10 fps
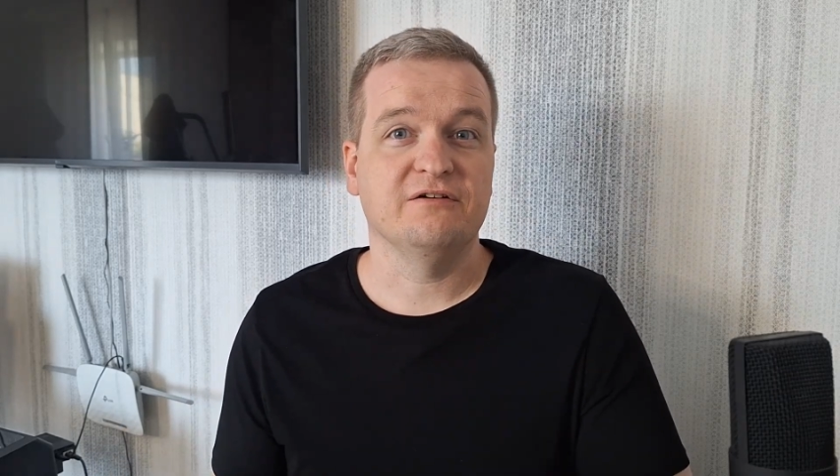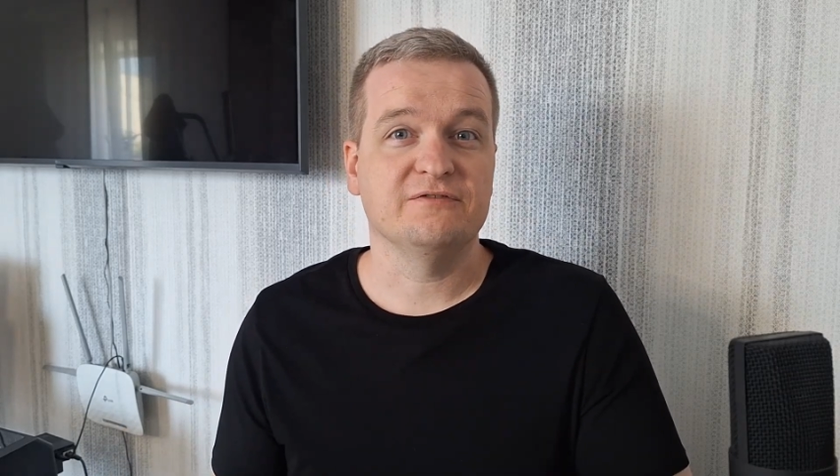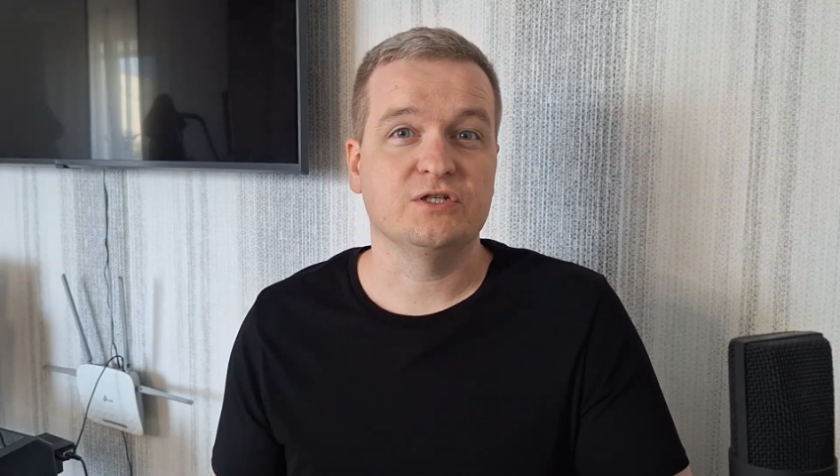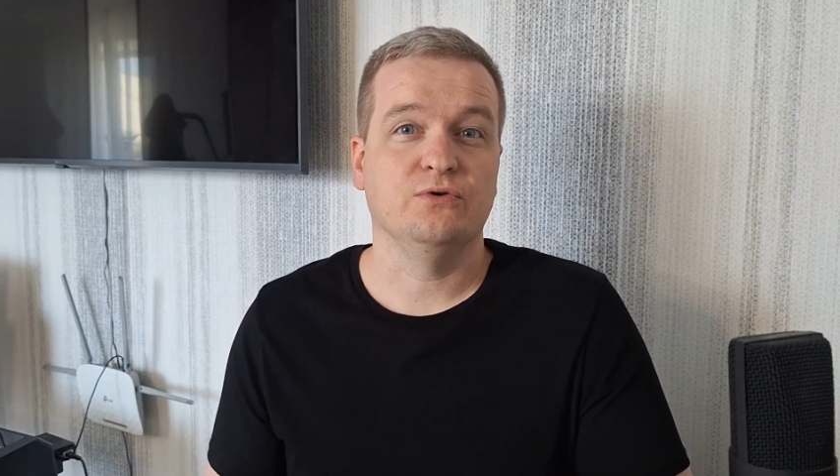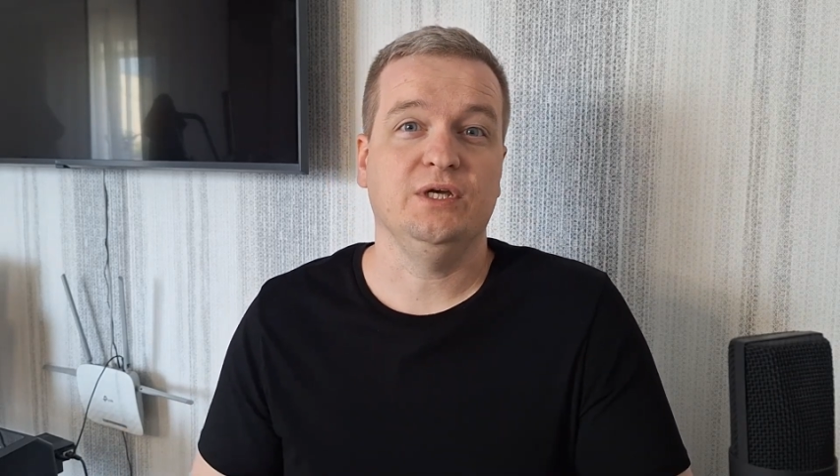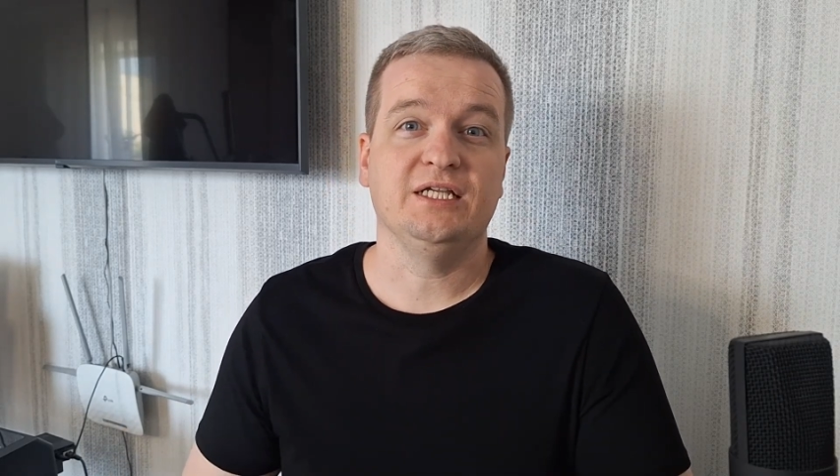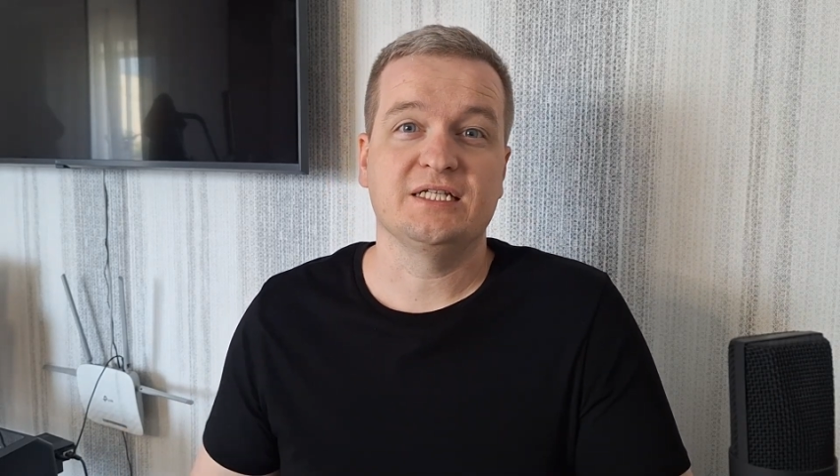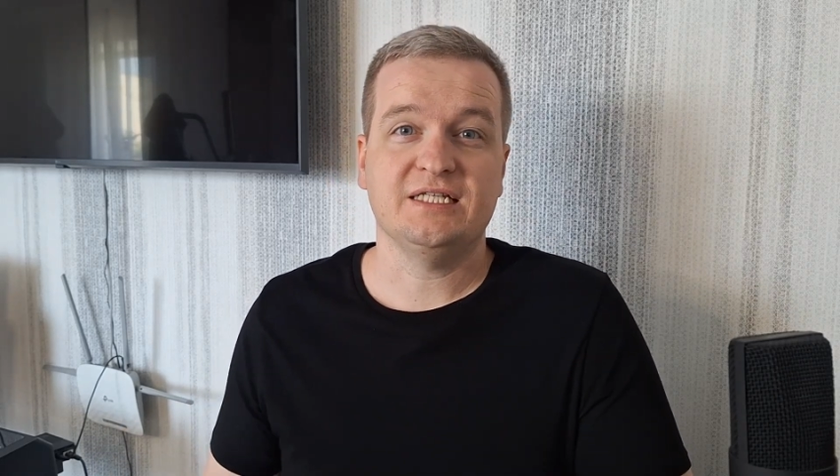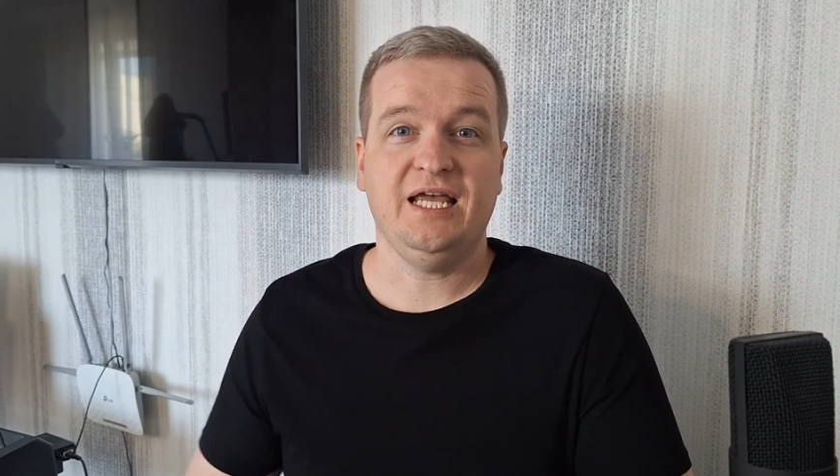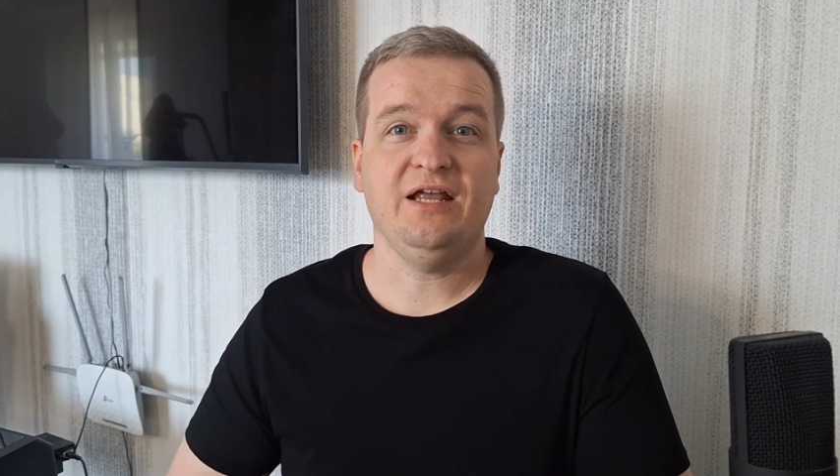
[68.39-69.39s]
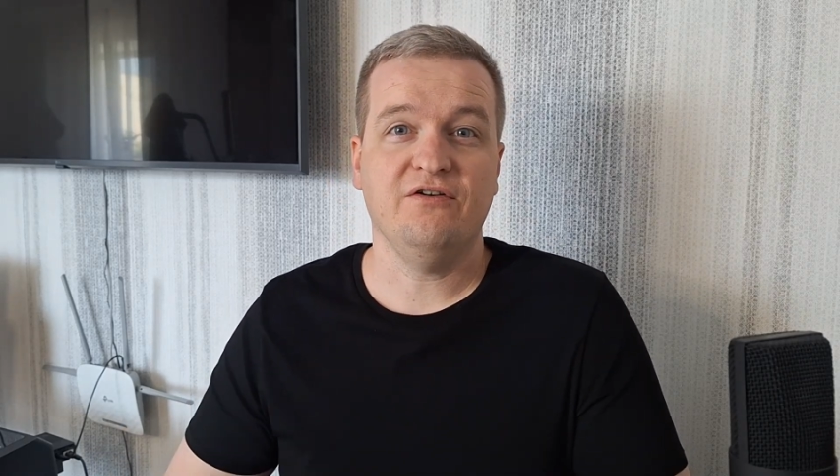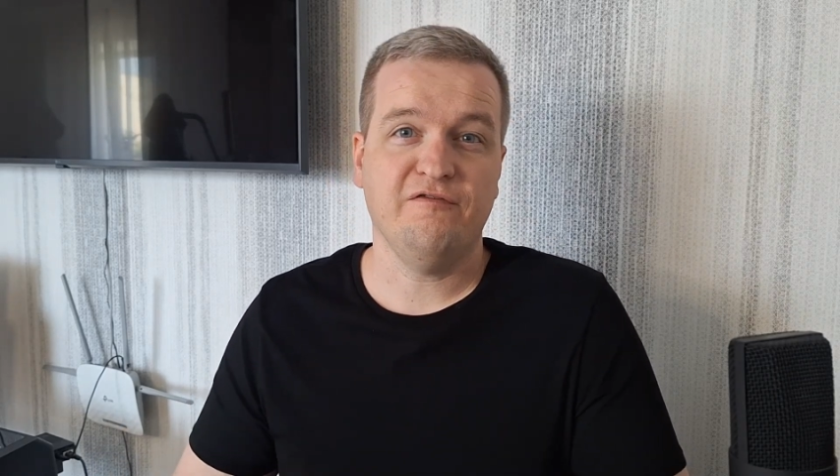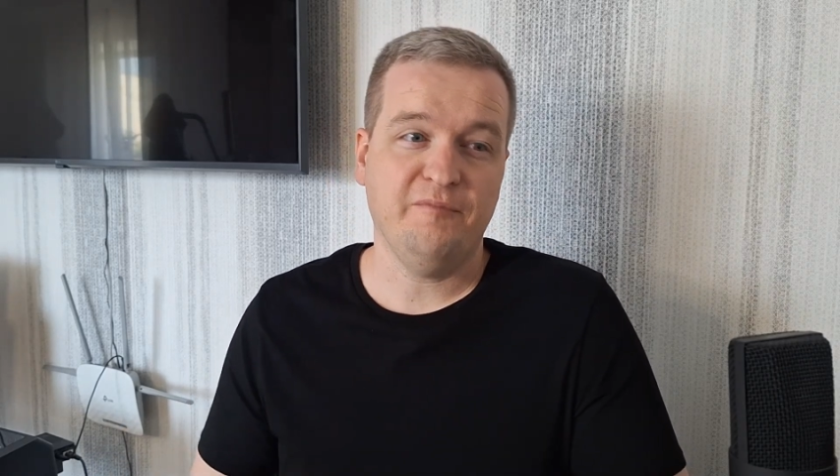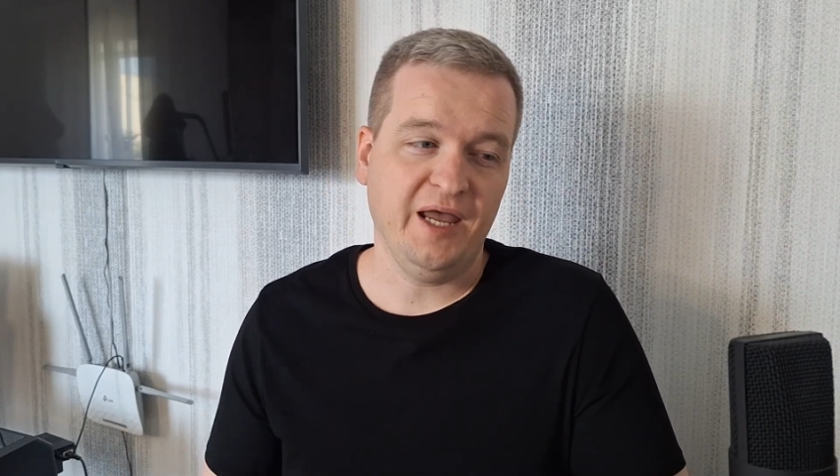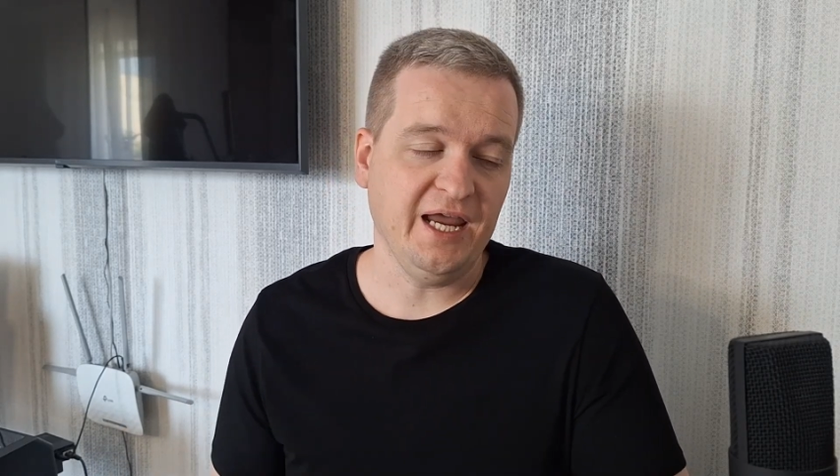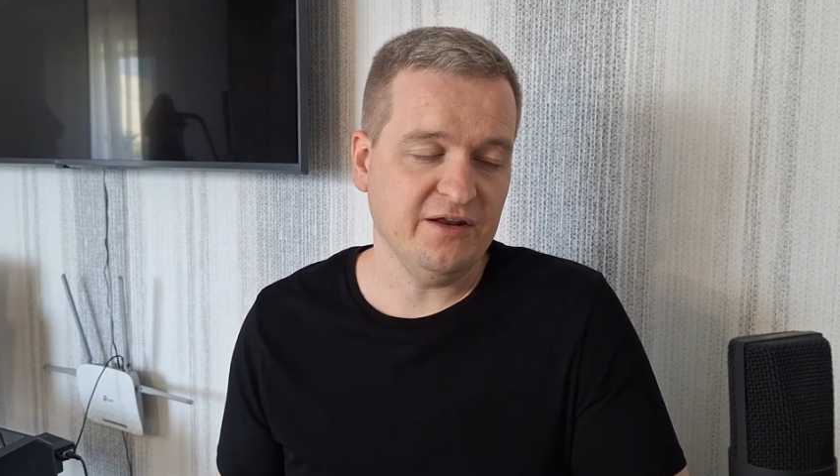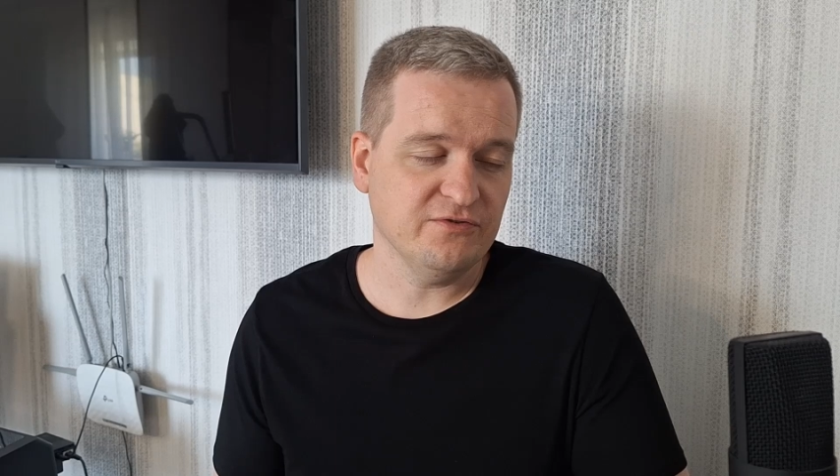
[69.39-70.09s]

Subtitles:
So instead of paying